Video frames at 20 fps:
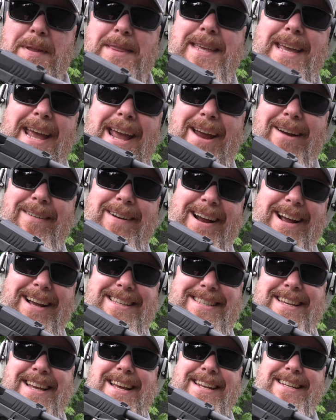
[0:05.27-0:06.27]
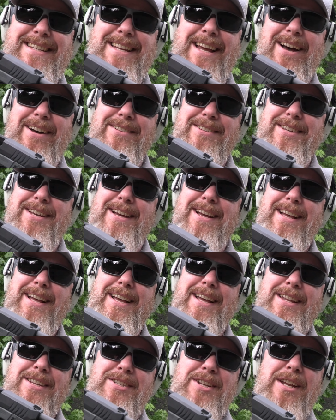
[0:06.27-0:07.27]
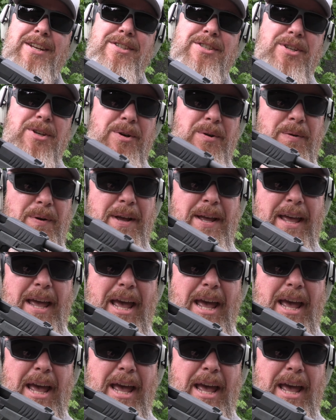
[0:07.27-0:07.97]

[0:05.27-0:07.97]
but the Arex Delta Gen 2